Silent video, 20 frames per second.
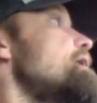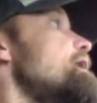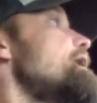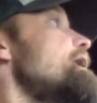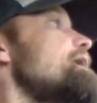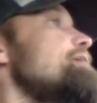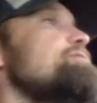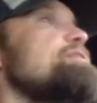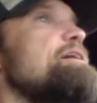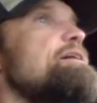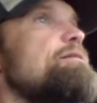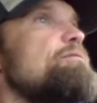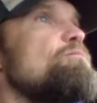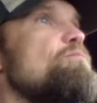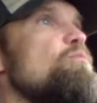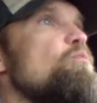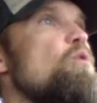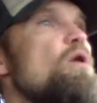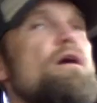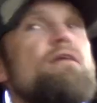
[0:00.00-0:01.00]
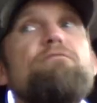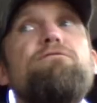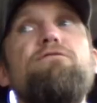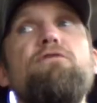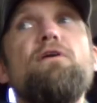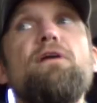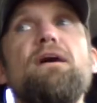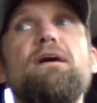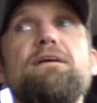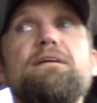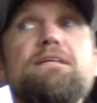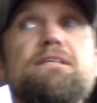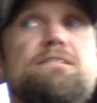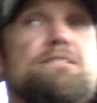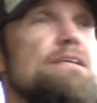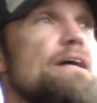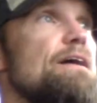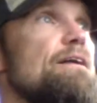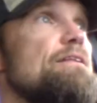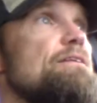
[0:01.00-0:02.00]
I have like 1 foot on each
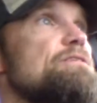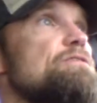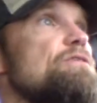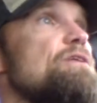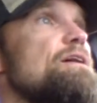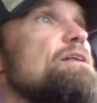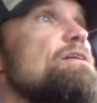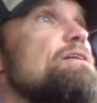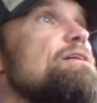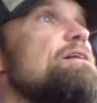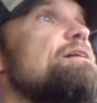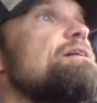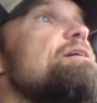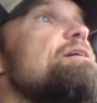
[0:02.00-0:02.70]
side of the trailer.